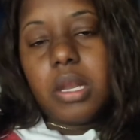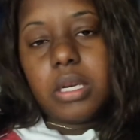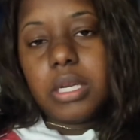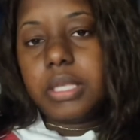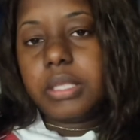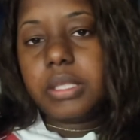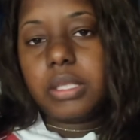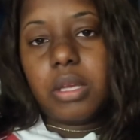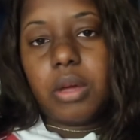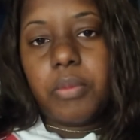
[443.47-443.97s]

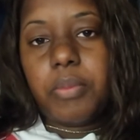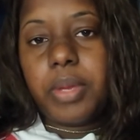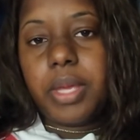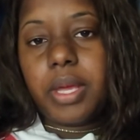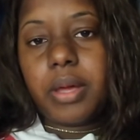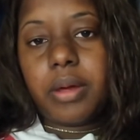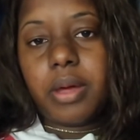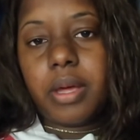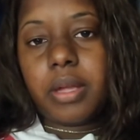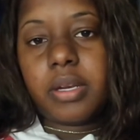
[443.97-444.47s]
this is going to
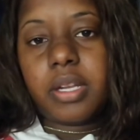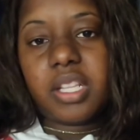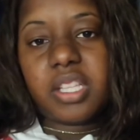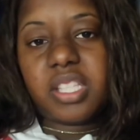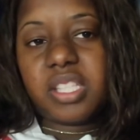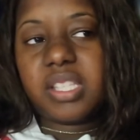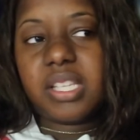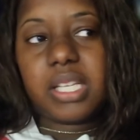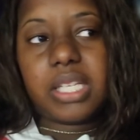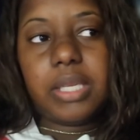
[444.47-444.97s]
be
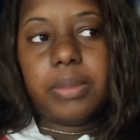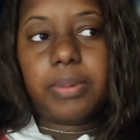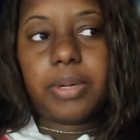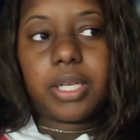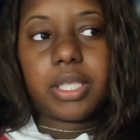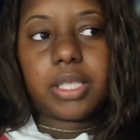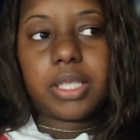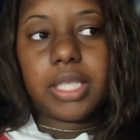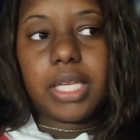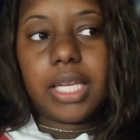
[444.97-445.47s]
another sucky
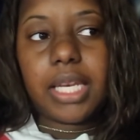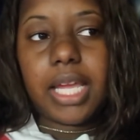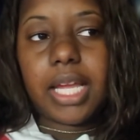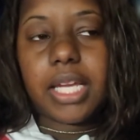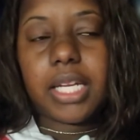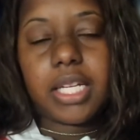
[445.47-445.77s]
birthday.